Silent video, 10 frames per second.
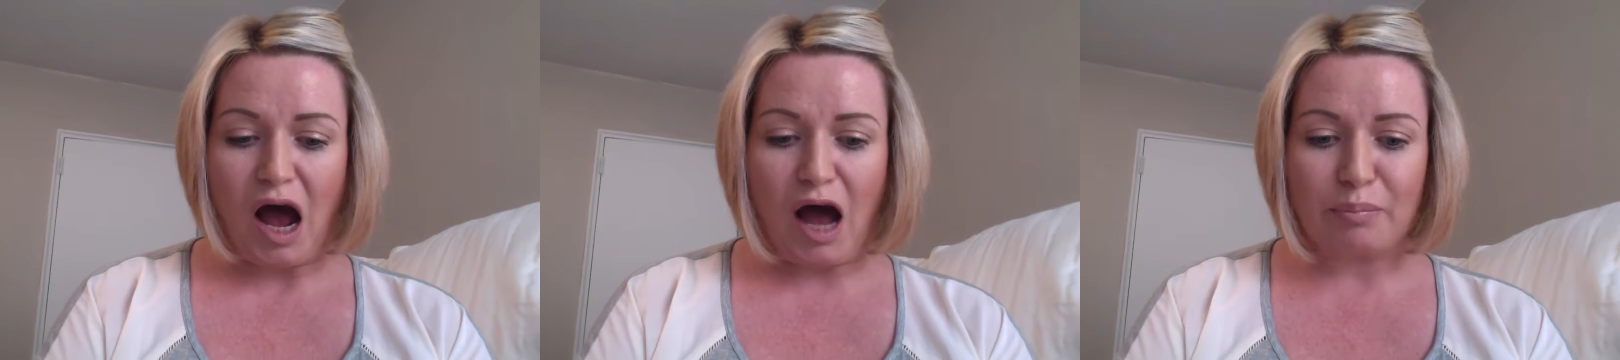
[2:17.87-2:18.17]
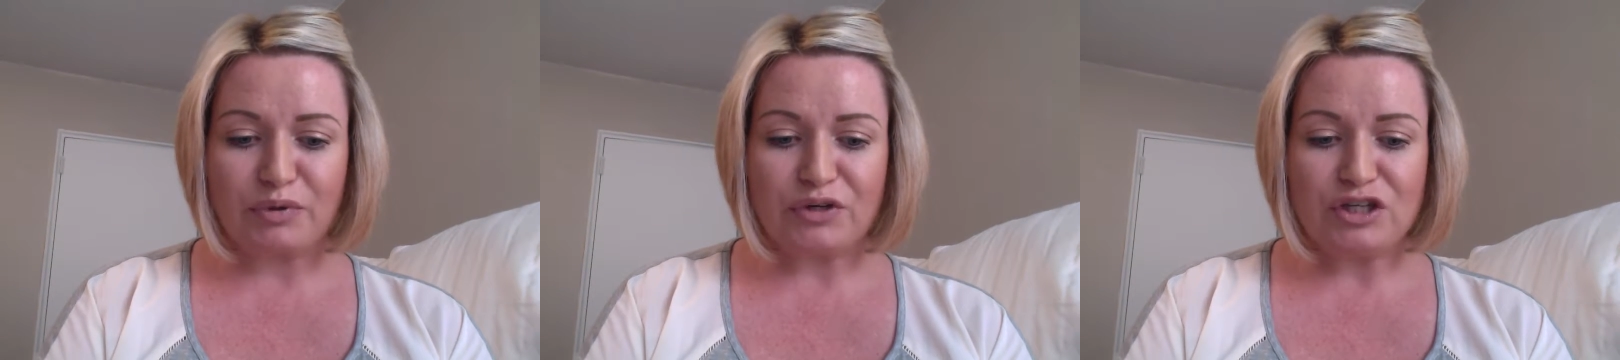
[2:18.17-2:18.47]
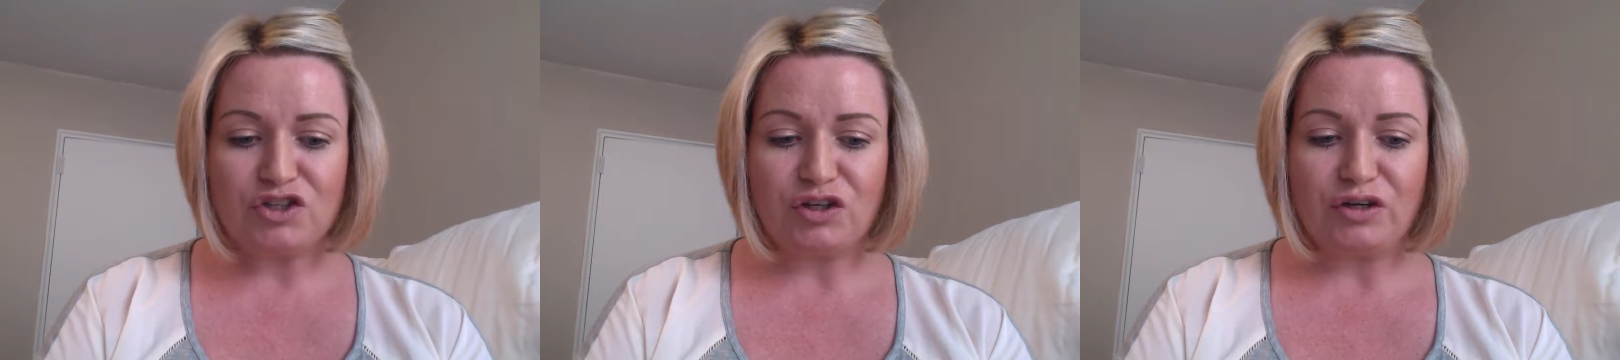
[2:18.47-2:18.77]

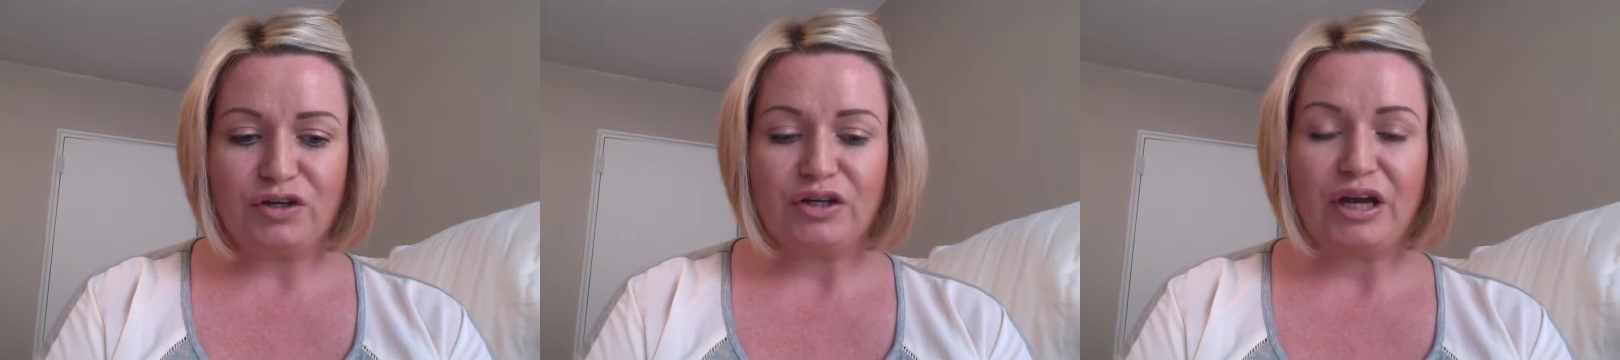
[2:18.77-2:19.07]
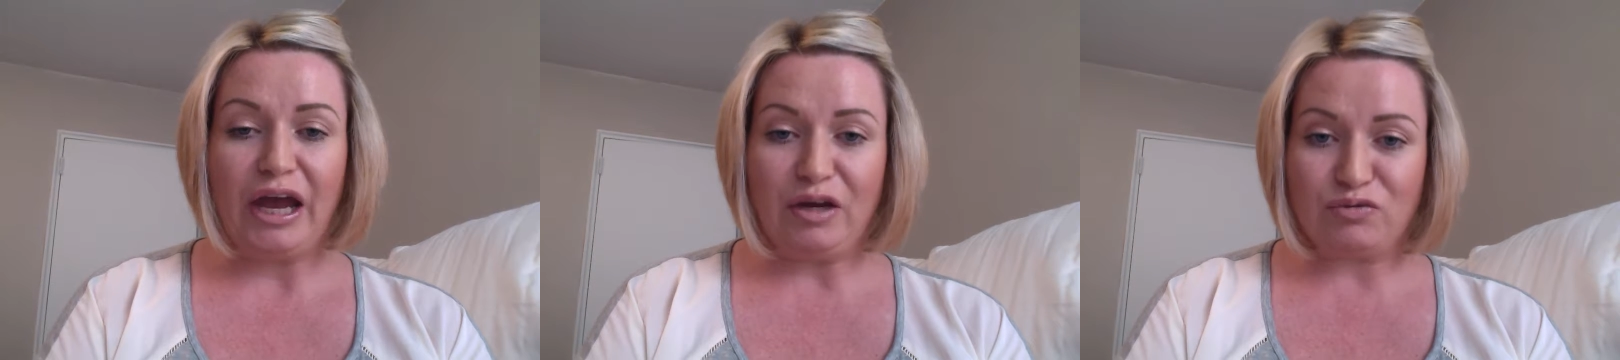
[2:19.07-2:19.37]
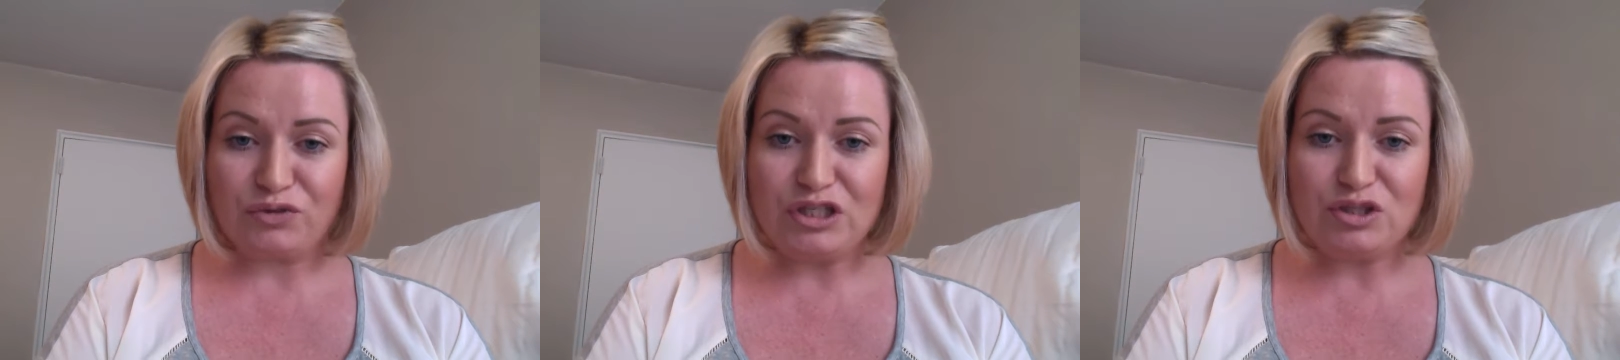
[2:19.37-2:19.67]
operation,
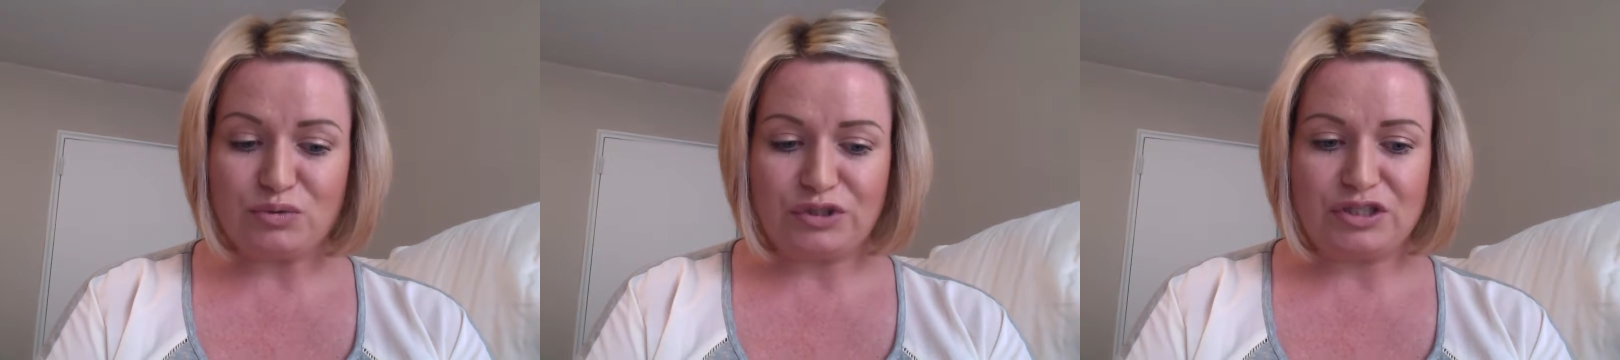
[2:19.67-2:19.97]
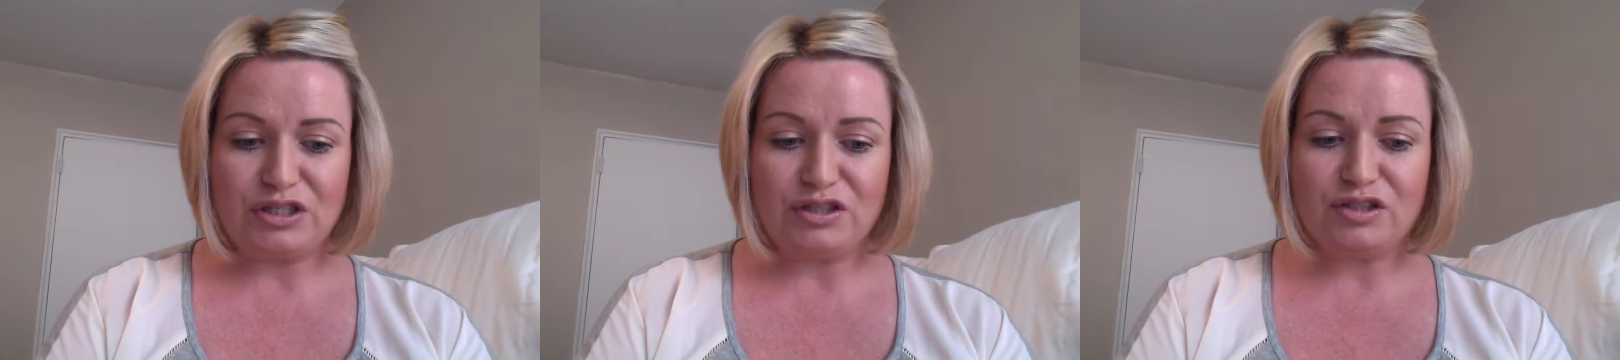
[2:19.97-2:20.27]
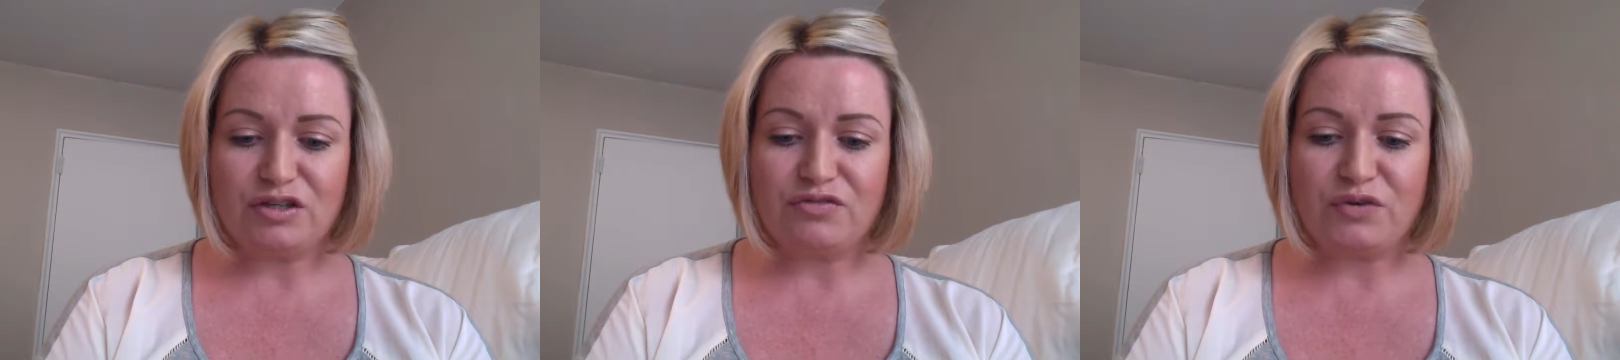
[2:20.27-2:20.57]
and
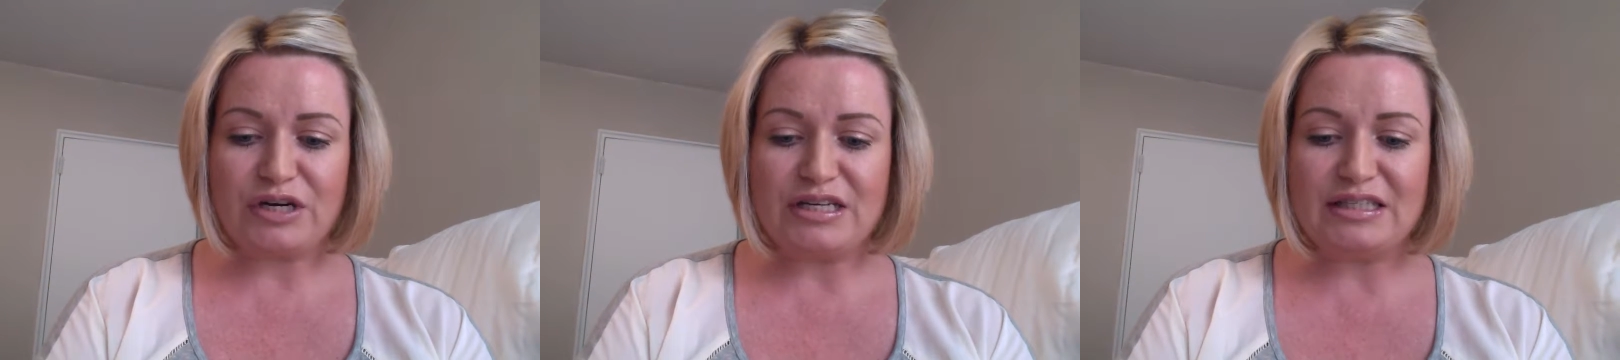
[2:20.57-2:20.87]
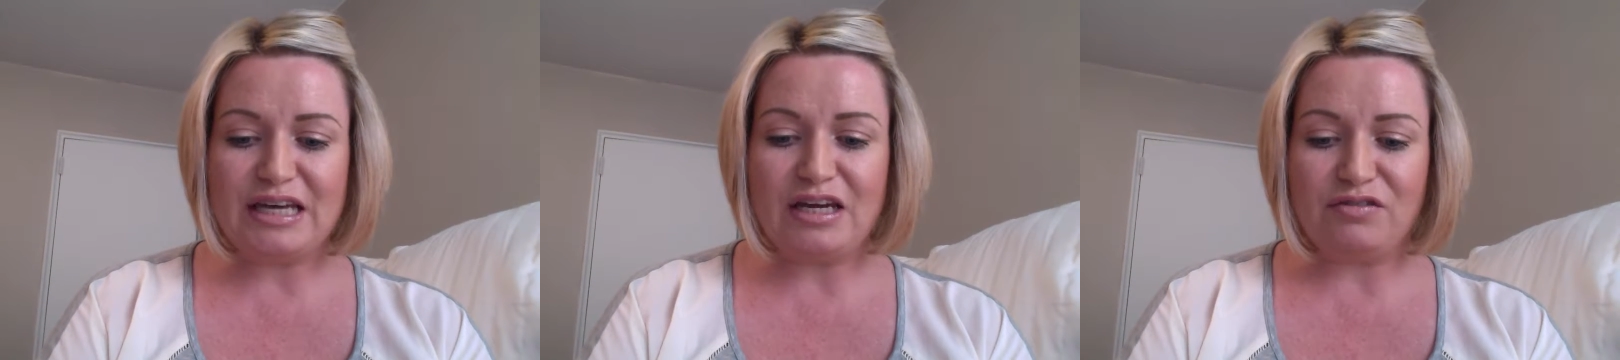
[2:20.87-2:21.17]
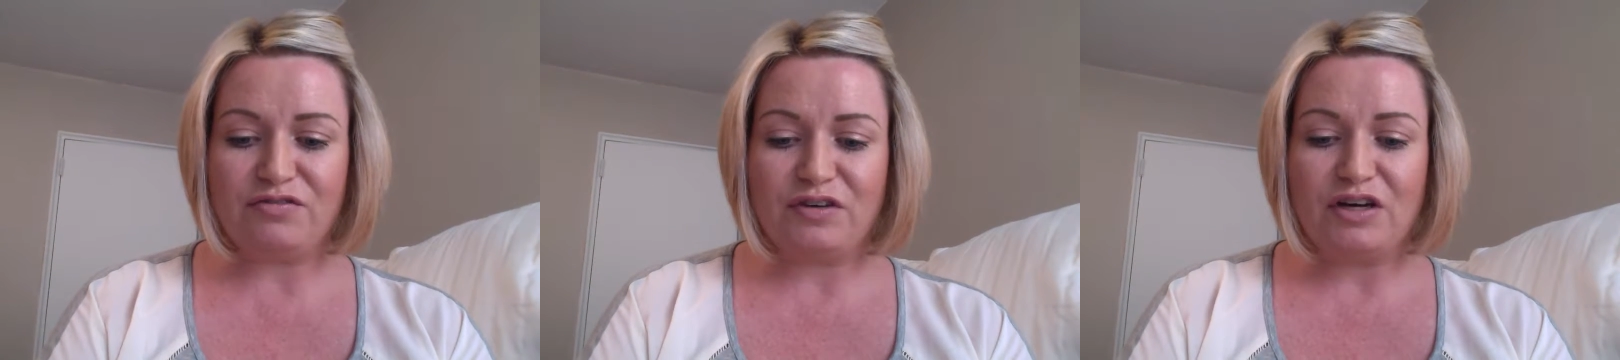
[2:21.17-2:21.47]
resources for a safe,